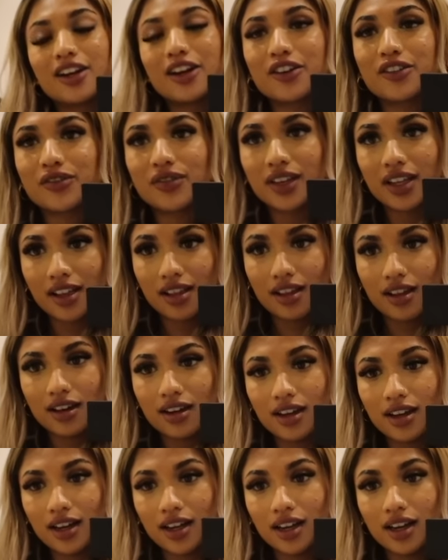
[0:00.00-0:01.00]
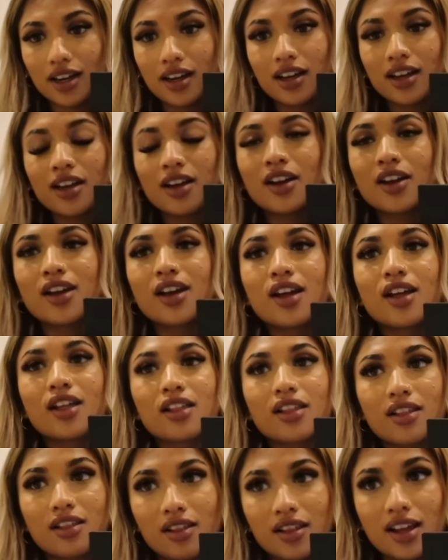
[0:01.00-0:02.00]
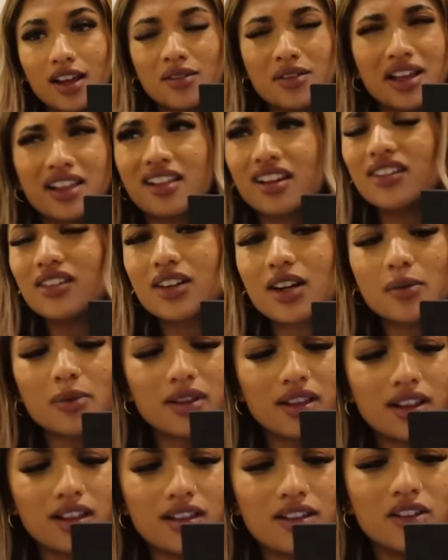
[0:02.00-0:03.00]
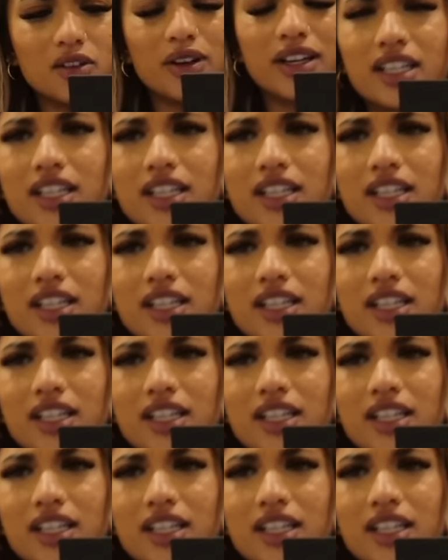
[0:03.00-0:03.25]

our flight's at 9. And I still have a couple things to do. I